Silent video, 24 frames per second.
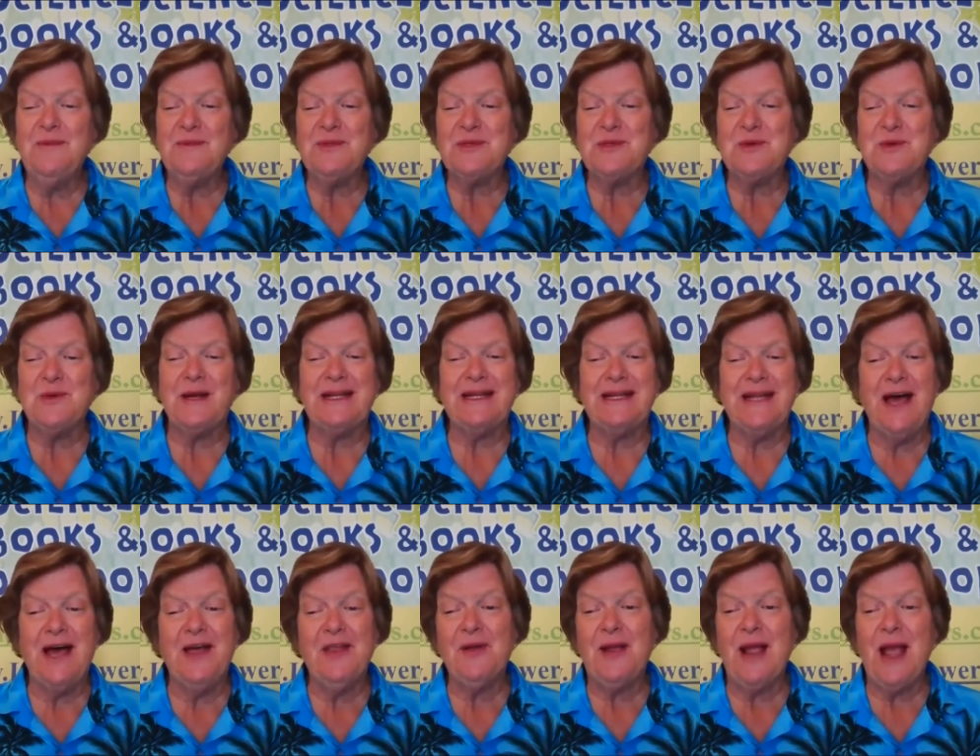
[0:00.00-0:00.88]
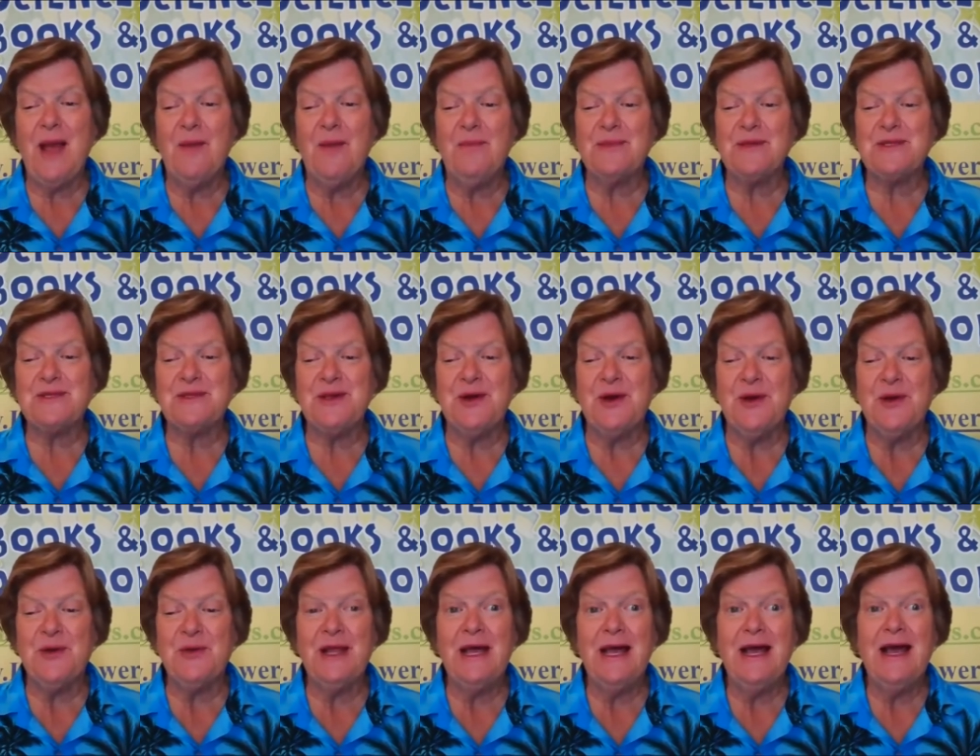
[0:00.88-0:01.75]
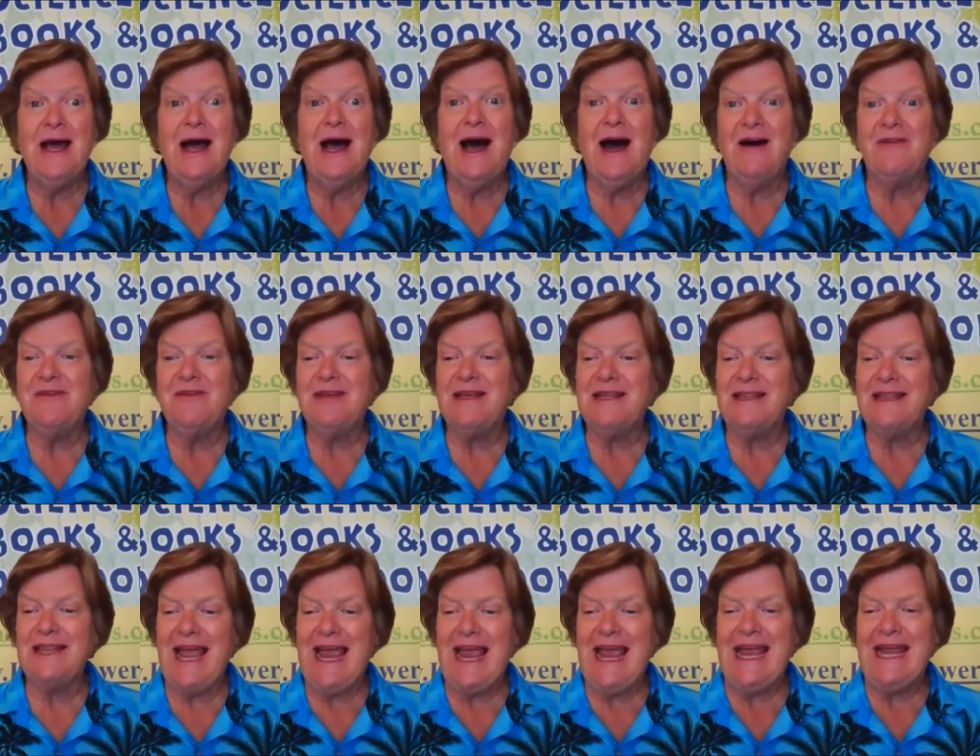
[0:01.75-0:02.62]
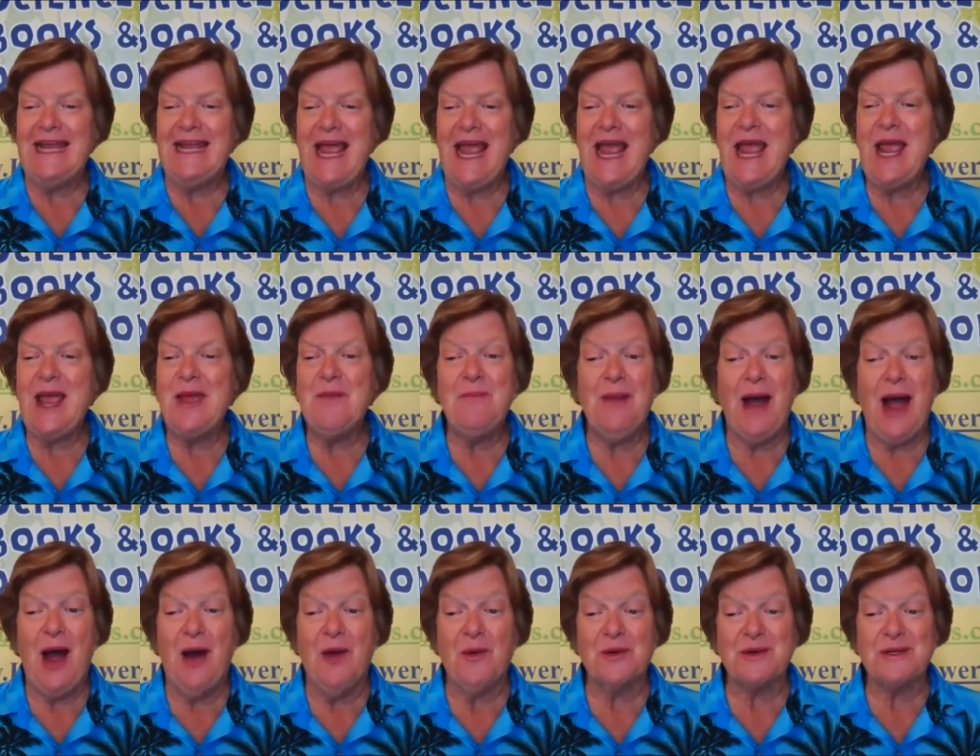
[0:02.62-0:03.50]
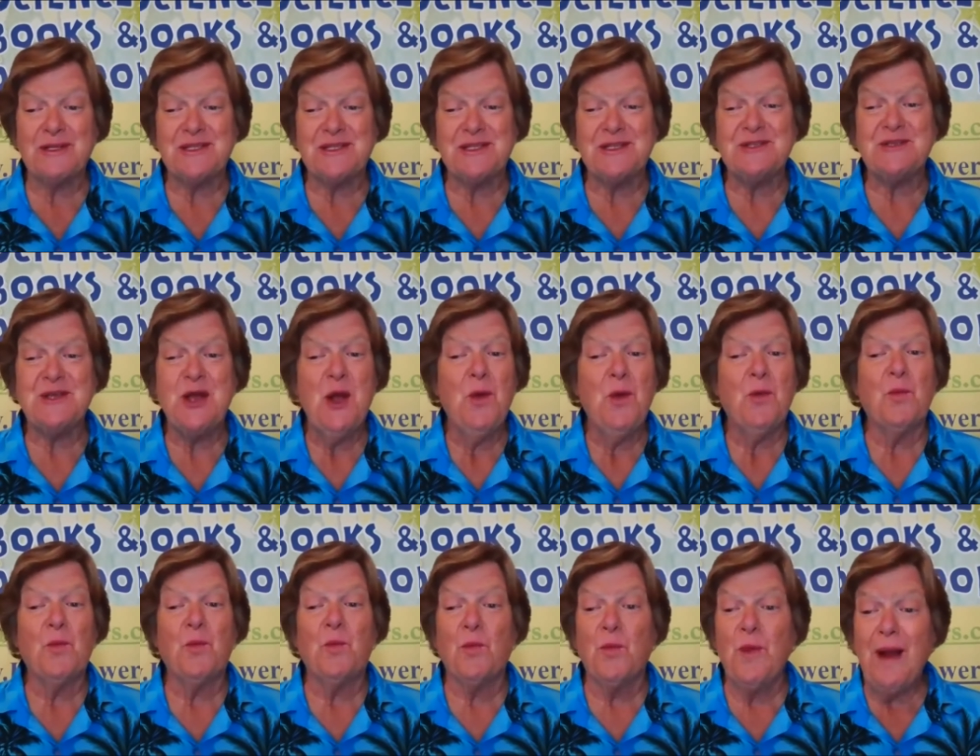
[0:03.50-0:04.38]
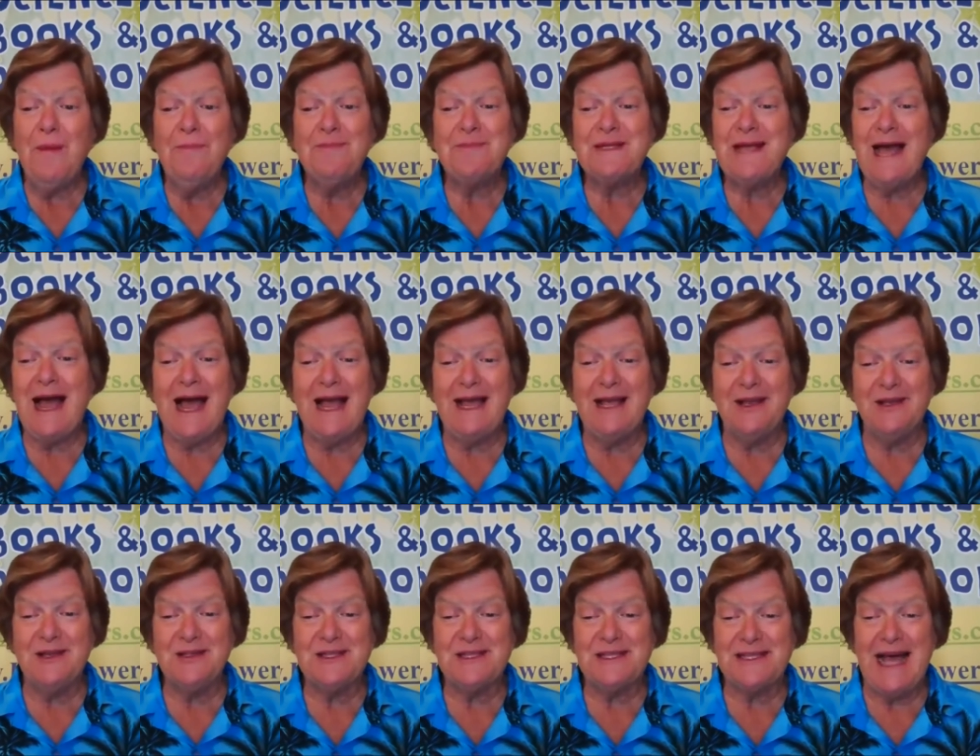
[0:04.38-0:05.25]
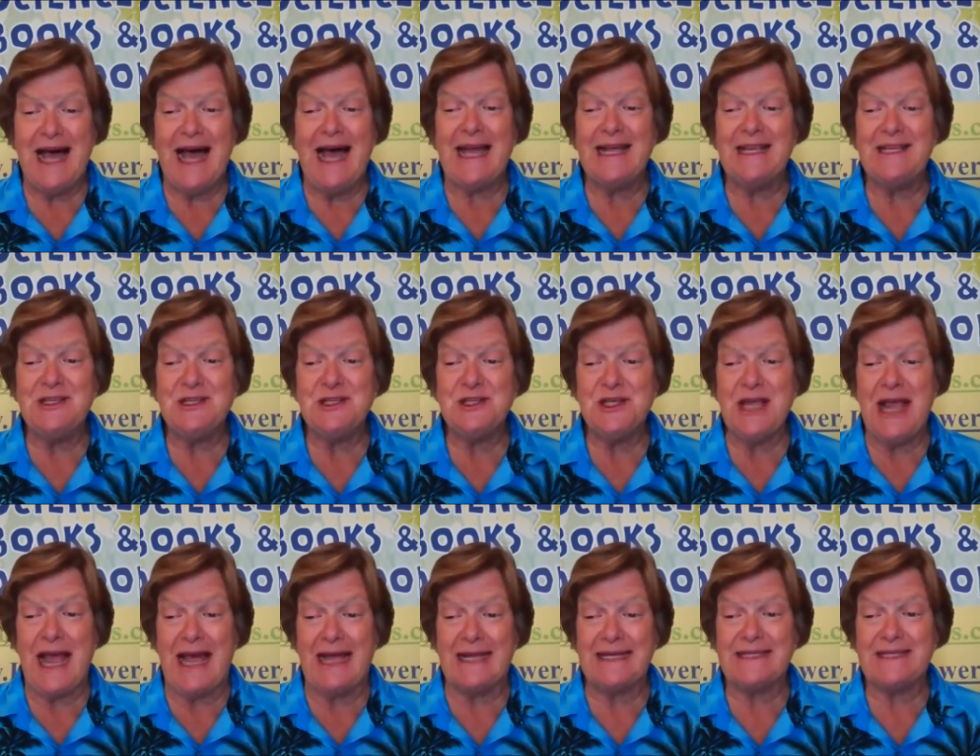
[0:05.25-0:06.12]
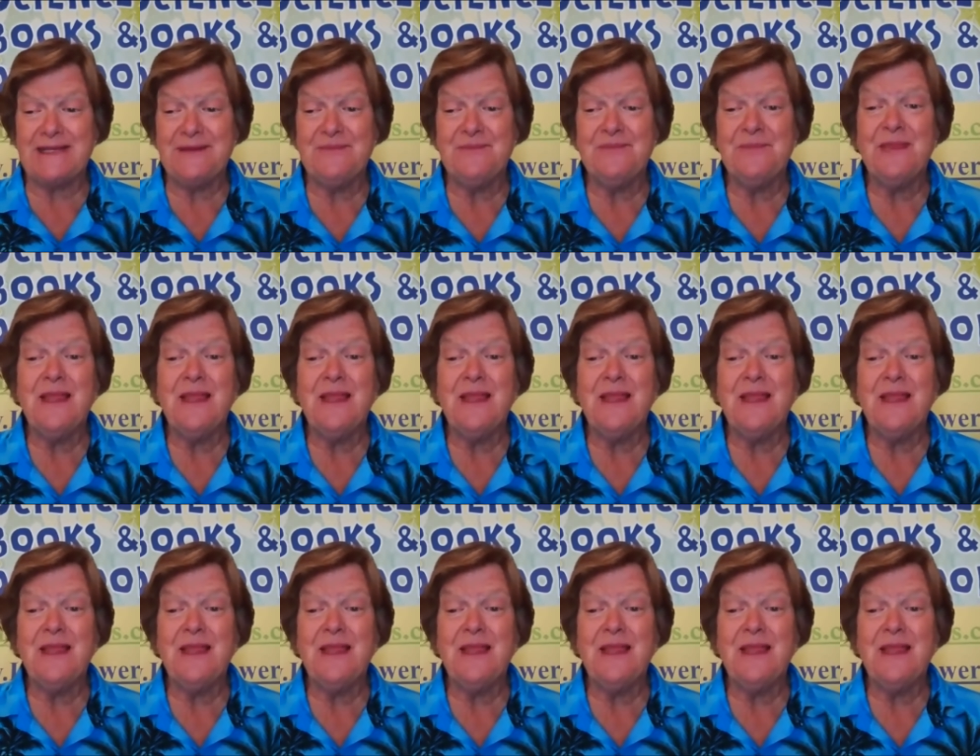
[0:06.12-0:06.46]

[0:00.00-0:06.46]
to another episode of Elaine A. Powers' Reptile Side Chat.